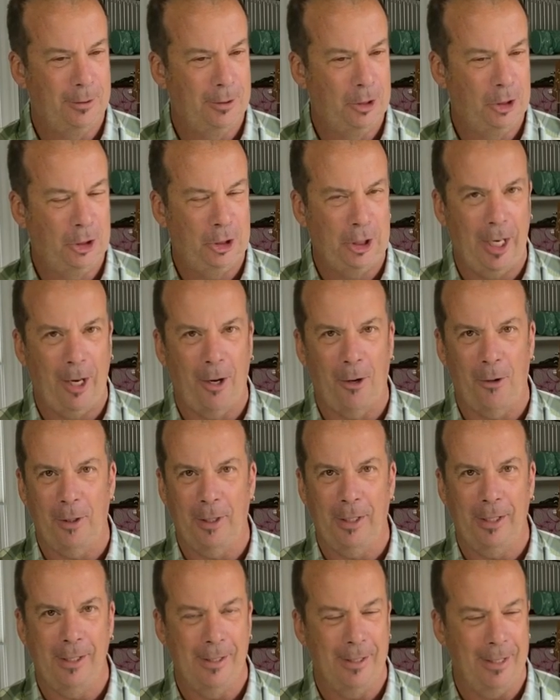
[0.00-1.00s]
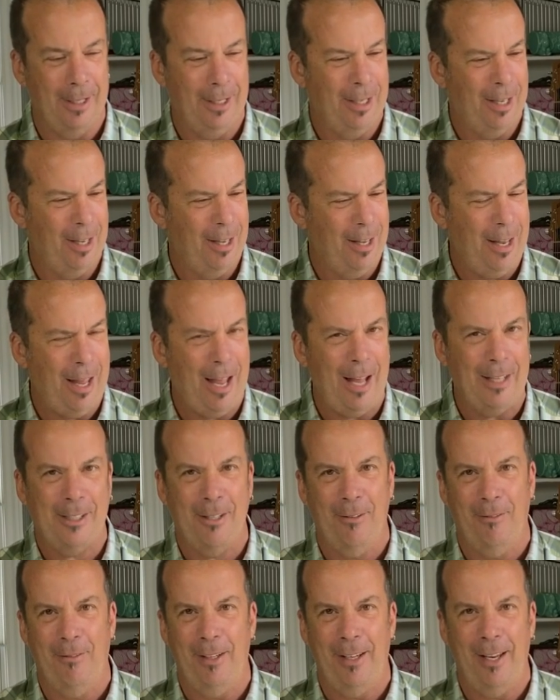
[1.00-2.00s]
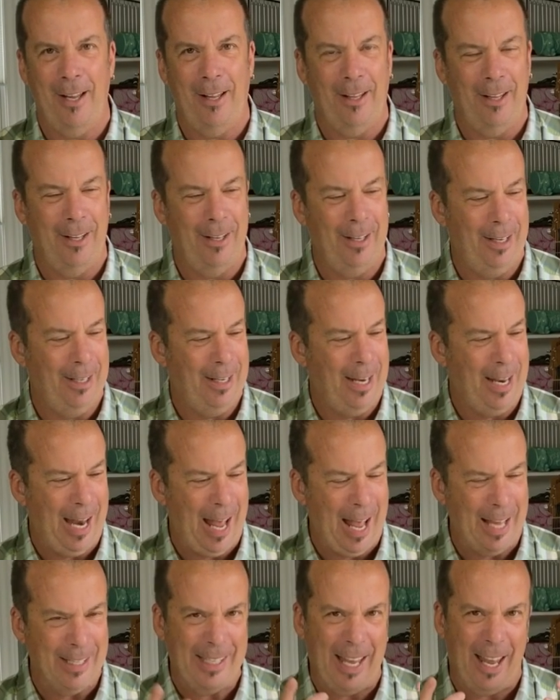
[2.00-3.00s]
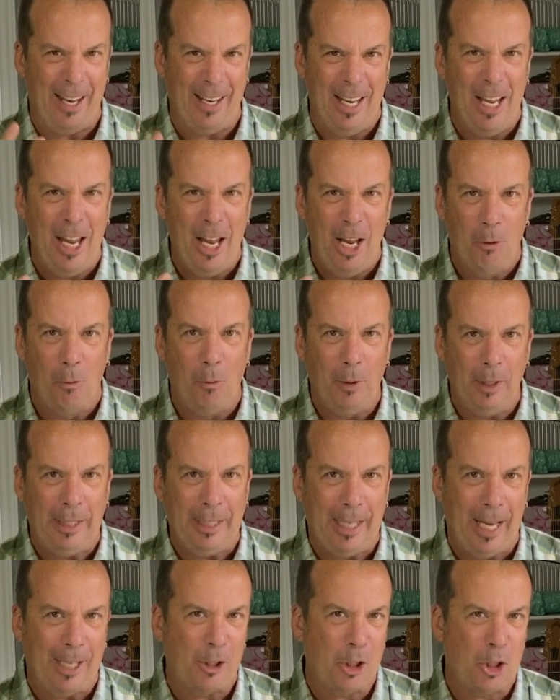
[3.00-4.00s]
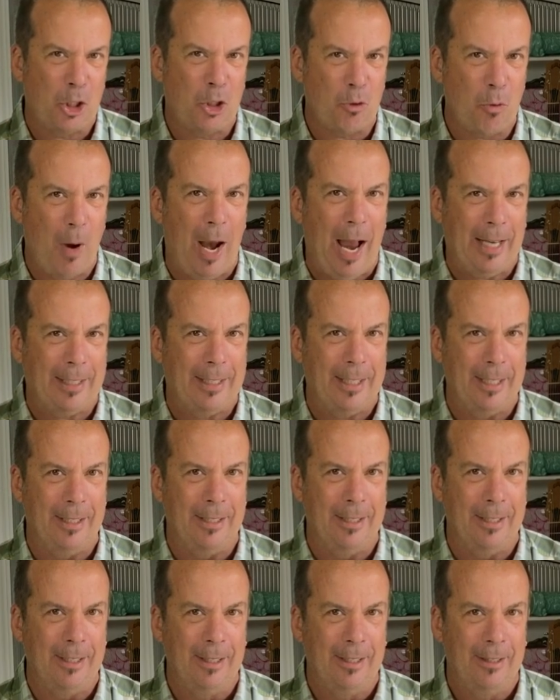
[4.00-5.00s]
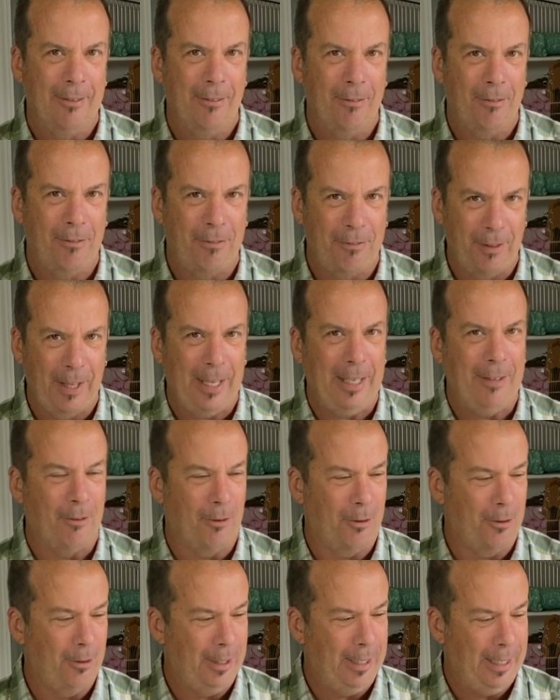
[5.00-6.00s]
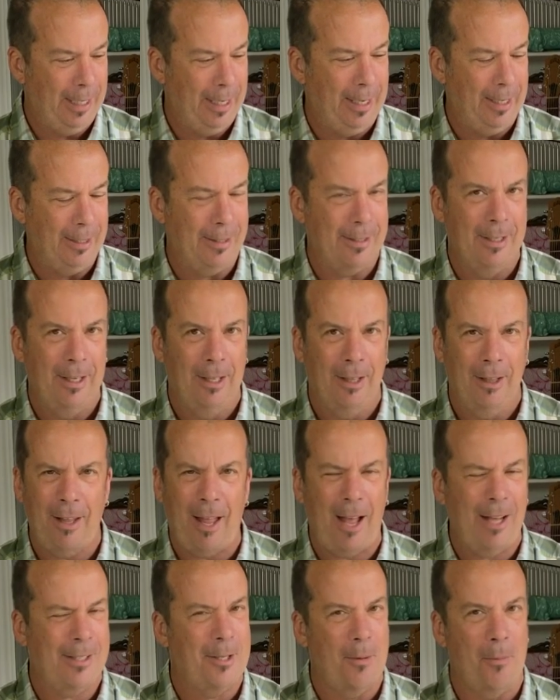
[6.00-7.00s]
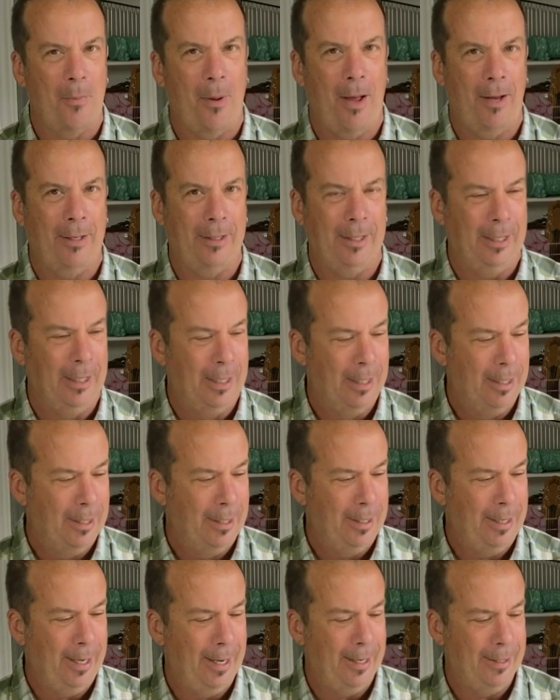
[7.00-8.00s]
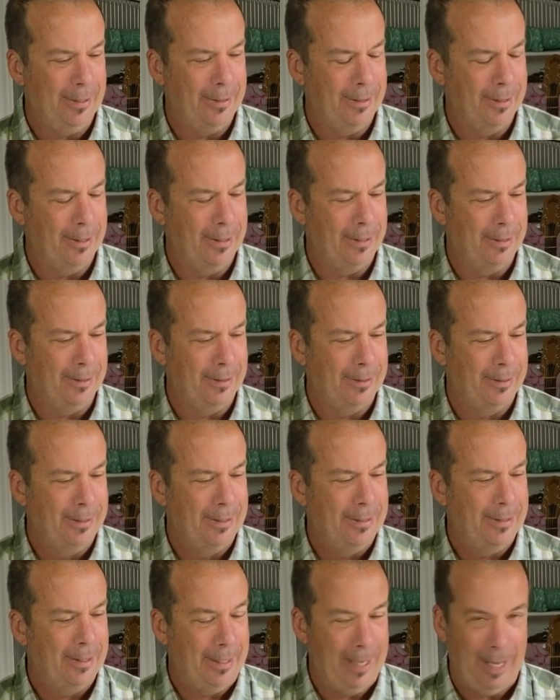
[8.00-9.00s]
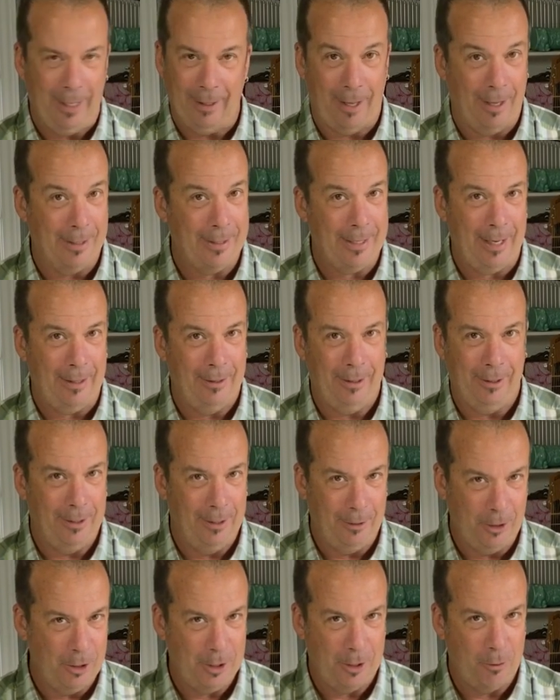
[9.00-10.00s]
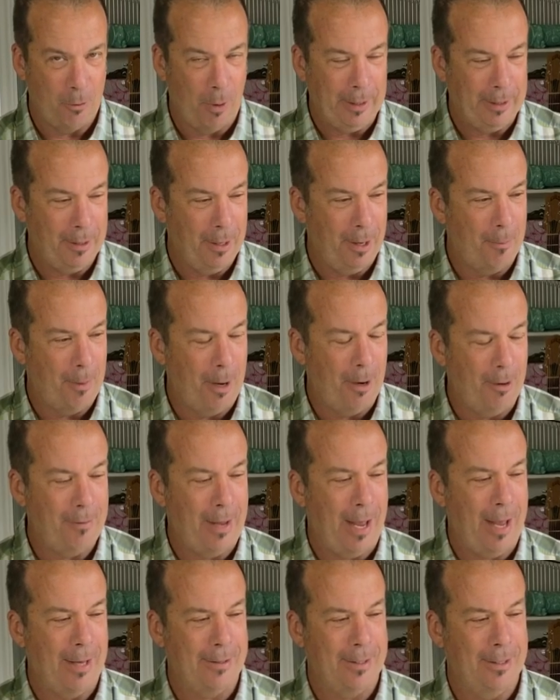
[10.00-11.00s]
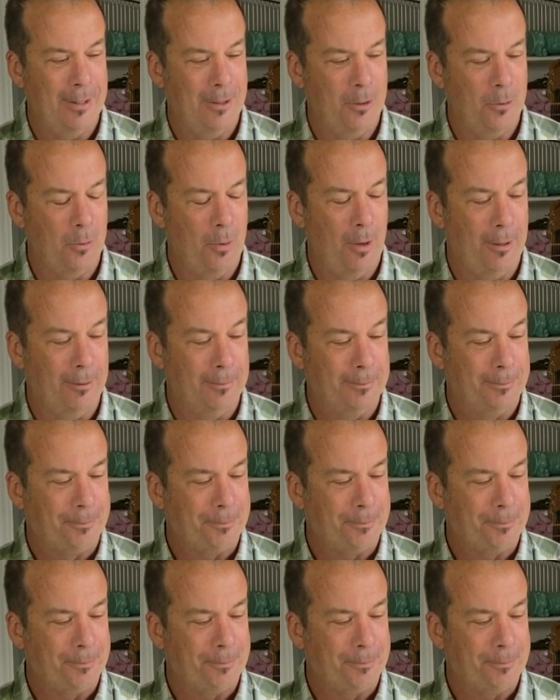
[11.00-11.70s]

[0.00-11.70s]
cherries and lots of vanilla, and it has that really extracted flavor in it. Lots of body and, uh, and lots of just the right amount of acid as well.